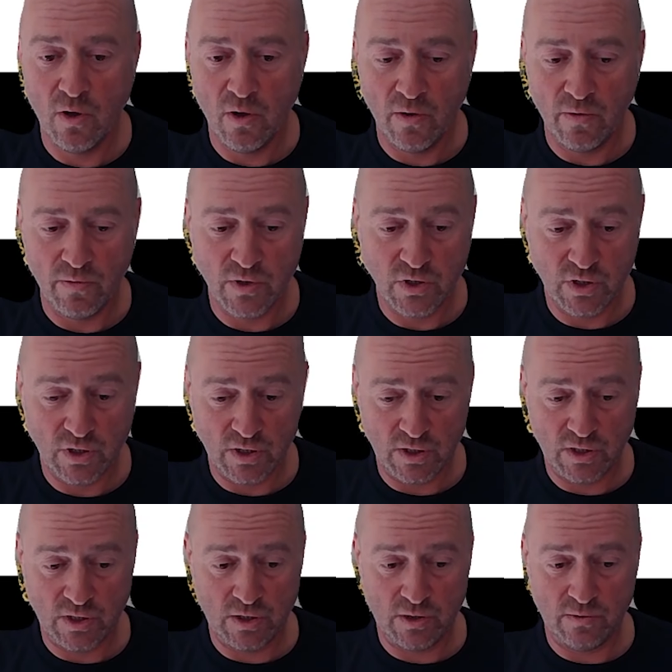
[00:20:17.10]
which
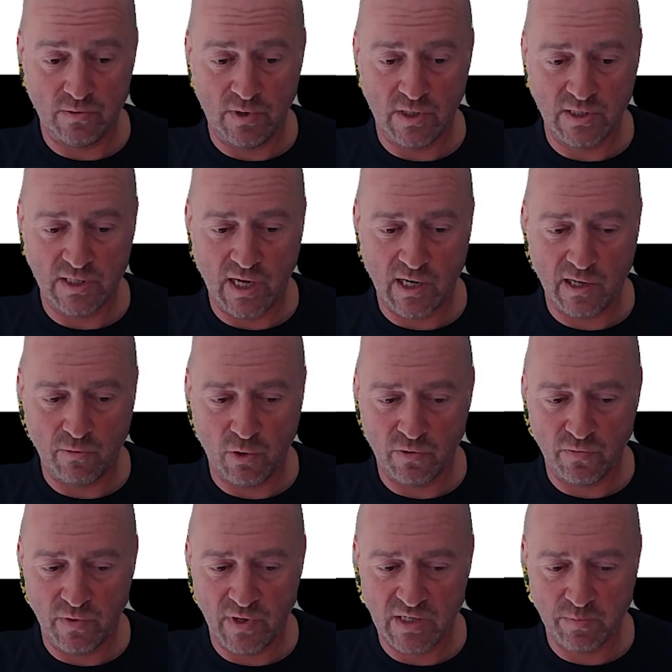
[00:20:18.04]
is exactly
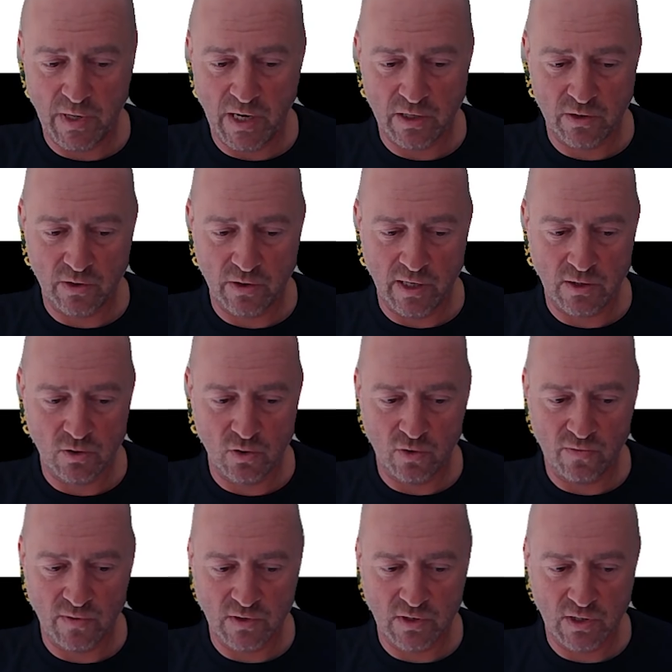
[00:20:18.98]
what we expect, right?
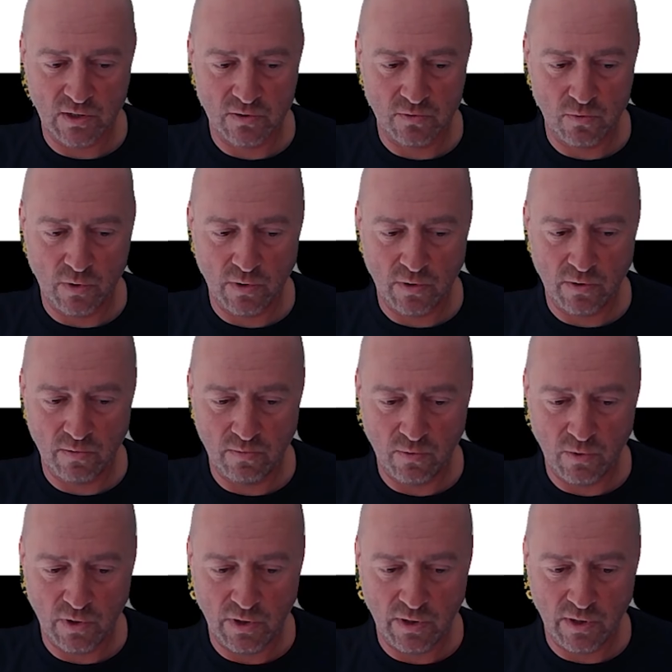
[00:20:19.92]
So this is
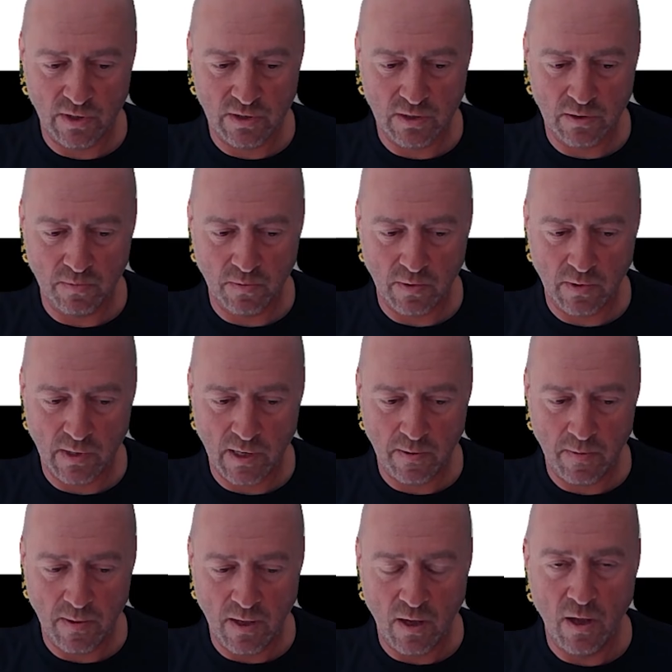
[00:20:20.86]
what it is, okay?
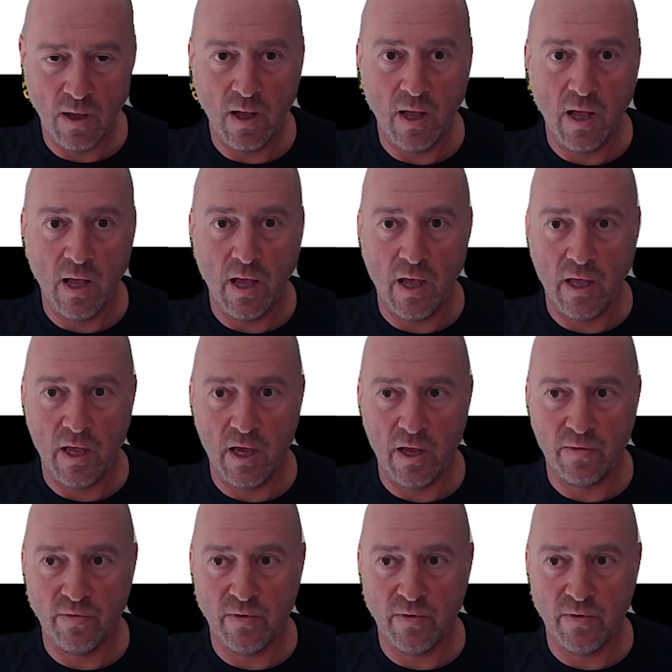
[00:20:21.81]
And